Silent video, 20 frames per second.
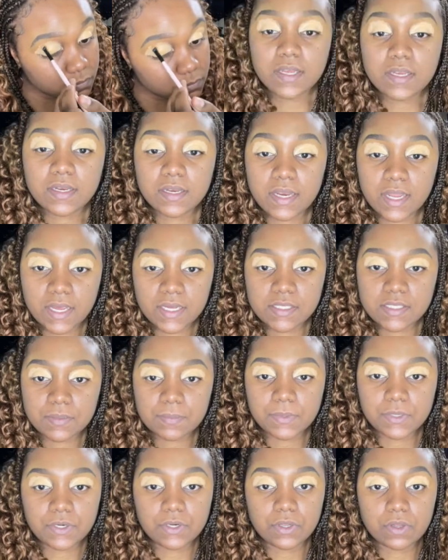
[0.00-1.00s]
Next, I'm
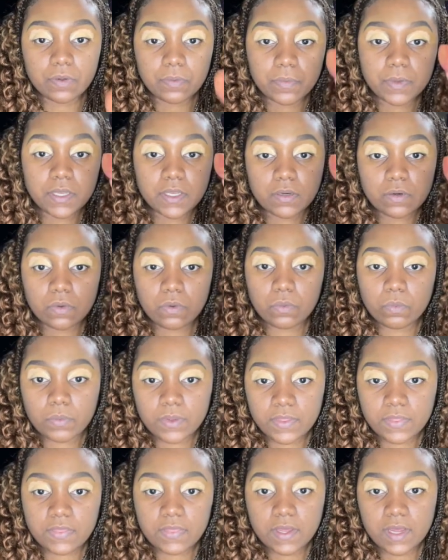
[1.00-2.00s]
going to go in
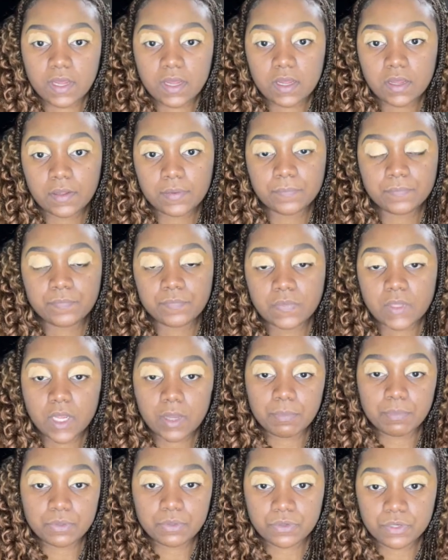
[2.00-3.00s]
with a
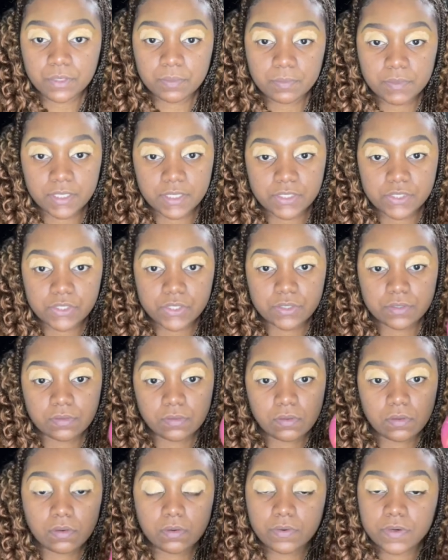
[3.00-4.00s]
beauty blender
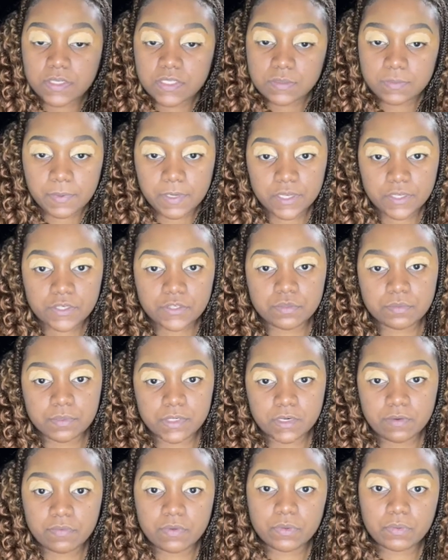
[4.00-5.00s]
or a sponge,
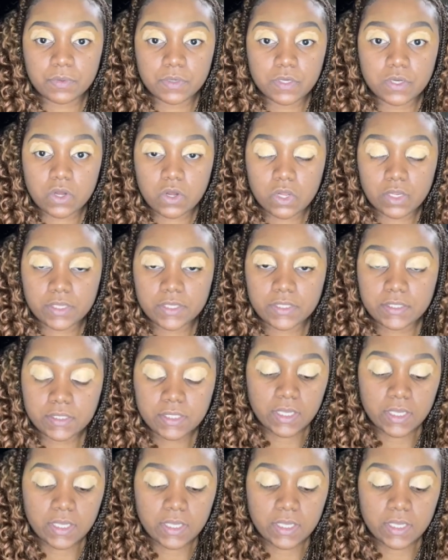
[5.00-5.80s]
whatever you want to call it.